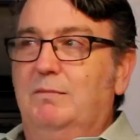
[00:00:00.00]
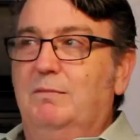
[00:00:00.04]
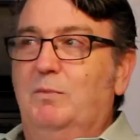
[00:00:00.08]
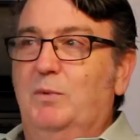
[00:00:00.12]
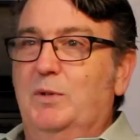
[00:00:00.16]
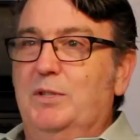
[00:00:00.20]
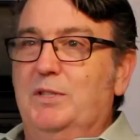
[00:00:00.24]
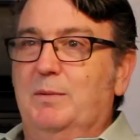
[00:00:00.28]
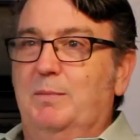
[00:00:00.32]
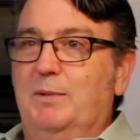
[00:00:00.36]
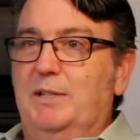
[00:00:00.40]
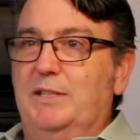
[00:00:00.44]

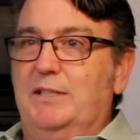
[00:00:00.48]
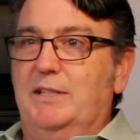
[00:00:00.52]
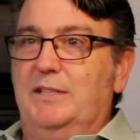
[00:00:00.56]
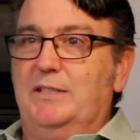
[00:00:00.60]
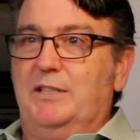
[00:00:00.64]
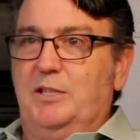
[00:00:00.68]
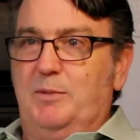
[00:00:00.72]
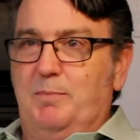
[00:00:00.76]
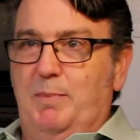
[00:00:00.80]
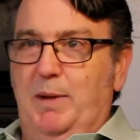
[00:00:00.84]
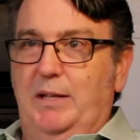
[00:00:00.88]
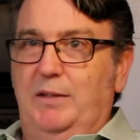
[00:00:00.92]
When somebody
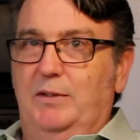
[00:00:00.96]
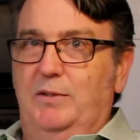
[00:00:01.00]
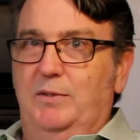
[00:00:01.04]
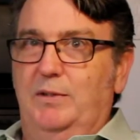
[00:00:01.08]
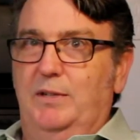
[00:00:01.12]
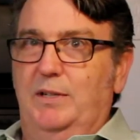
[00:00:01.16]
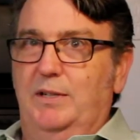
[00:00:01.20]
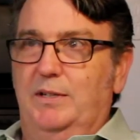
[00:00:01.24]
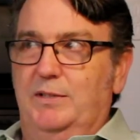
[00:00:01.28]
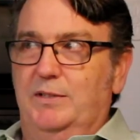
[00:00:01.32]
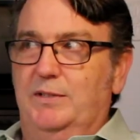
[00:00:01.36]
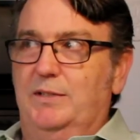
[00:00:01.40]
says it's been 2
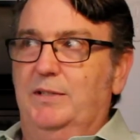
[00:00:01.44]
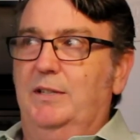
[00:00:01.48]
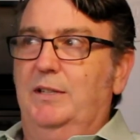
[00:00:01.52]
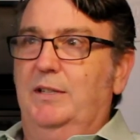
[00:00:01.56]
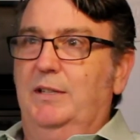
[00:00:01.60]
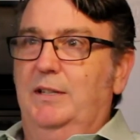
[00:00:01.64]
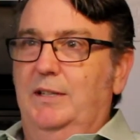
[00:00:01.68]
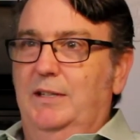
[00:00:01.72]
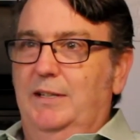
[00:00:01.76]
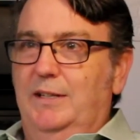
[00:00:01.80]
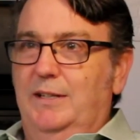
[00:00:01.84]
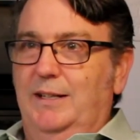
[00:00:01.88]
years,
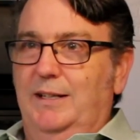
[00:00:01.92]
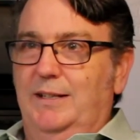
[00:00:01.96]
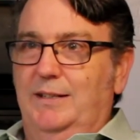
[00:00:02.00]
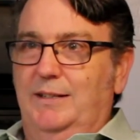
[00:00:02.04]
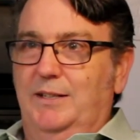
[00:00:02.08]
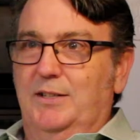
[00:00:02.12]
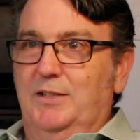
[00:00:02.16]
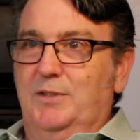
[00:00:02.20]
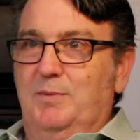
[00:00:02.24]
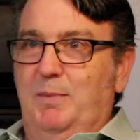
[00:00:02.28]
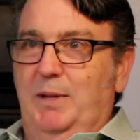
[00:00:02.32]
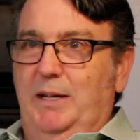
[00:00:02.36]
it
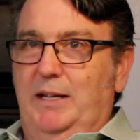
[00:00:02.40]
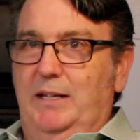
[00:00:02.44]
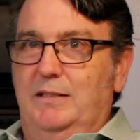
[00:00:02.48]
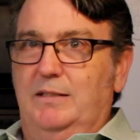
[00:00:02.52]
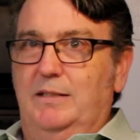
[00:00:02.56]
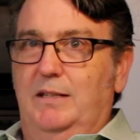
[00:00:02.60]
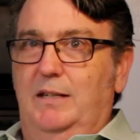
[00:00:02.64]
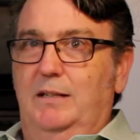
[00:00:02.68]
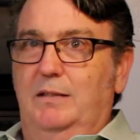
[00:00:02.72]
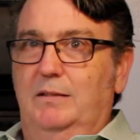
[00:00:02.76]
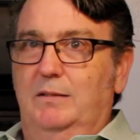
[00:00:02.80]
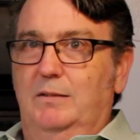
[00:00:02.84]
does make you
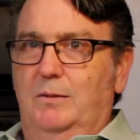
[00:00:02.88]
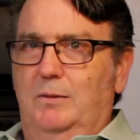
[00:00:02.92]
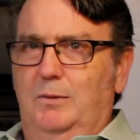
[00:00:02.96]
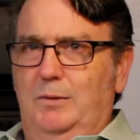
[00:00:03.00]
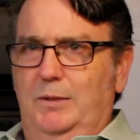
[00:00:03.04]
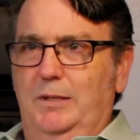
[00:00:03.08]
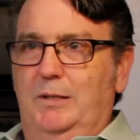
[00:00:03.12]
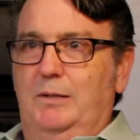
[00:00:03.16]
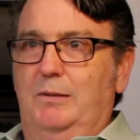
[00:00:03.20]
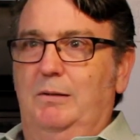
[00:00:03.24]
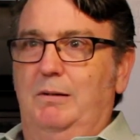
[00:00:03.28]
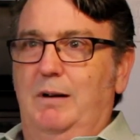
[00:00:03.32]
say,
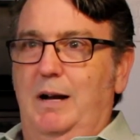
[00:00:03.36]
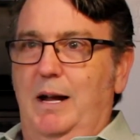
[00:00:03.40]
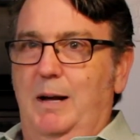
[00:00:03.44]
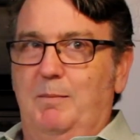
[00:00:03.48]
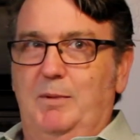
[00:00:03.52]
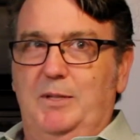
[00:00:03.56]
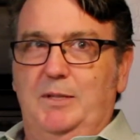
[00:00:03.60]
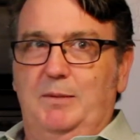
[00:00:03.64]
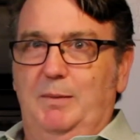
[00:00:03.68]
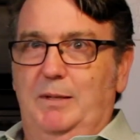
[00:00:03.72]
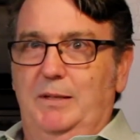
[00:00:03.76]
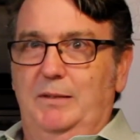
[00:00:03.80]
holy crap,
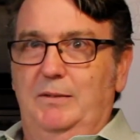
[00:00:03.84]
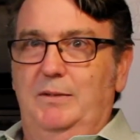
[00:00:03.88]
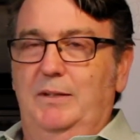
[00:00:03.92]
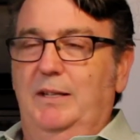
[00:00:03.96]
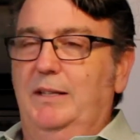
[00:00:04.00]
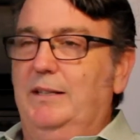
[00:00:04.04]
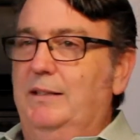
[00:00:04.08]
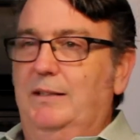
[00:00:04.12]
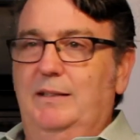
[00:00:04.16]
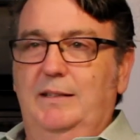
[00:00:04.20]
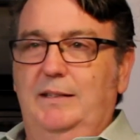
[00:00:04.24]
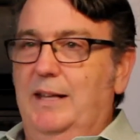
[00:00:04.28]
it's been 2
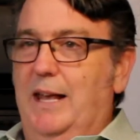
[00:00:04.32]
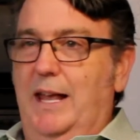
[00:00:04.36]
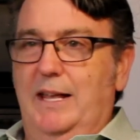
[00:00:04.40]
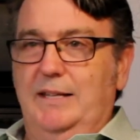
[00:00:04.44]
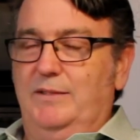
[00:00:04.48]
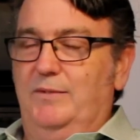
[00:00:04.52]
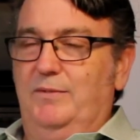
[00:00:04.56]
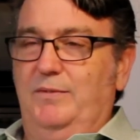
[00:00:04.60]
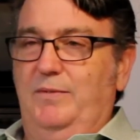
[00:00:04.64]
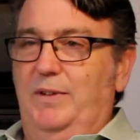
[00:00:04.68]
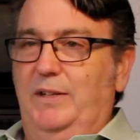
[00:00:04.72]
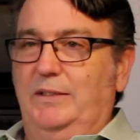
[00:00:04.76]
years. It
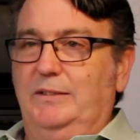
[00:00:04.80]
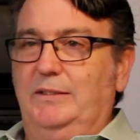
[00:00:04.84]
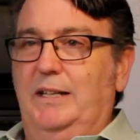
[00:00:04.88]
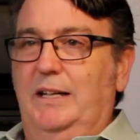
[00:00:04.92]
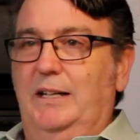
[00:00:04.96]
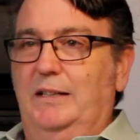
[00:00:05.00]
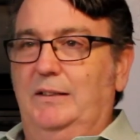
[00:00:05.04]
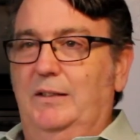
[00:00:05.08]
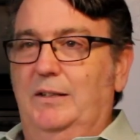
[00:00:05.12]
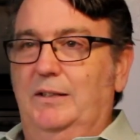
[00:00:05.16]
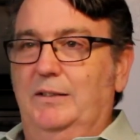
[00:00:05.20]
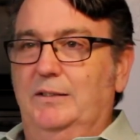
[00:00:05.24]
hasn't felt
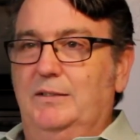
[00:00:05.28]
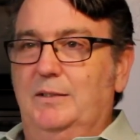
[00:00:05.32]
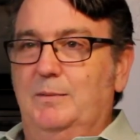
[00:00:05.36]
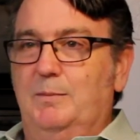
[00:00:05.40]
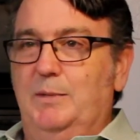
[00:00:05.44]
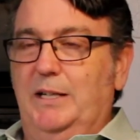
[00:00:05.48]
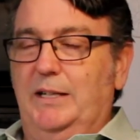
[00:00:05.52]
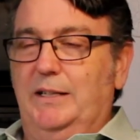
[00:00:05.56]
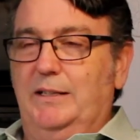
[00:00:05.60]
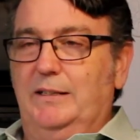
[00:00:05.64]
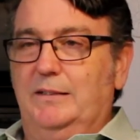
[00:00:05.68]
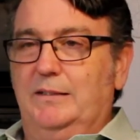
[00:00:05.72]
that long to
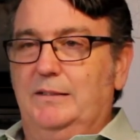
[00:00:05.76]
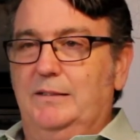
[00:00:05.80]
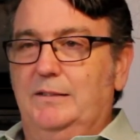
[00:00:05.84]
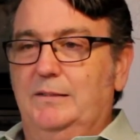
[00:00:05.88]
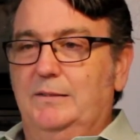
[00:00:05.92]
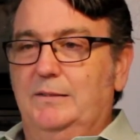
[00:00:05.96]
me, I guess.